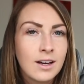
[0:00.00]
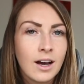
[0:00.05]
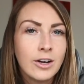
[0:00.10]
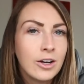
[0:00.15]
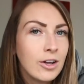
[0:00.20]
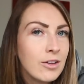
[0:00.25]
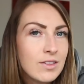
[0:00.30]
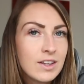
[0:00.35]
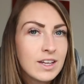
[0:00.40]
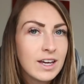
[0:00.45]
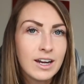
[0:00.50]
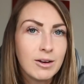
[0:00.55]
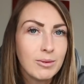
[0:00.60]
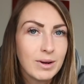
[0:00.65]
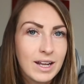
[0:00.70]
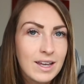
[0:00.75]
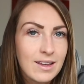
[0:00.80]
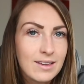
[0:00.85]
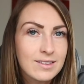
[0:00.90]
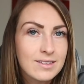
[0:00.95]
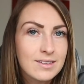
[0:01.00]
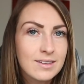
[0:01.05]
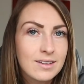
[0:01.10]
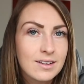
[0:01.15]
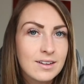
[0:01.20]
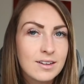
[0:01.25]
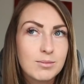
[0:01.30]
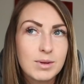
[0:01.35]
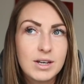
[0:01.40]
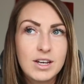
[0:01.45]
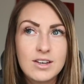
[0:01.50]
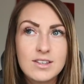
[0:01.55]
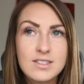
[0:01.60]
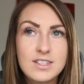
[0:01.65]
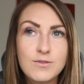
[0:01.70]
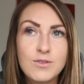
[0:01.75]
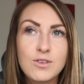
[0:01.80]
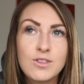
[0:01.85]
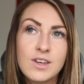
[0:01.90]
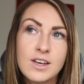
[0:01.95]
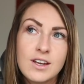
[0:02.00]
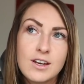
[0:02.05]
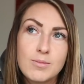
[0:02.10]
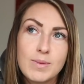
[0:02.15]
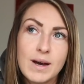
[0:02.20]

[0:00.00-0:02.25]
I don't think anyone is. Because if you think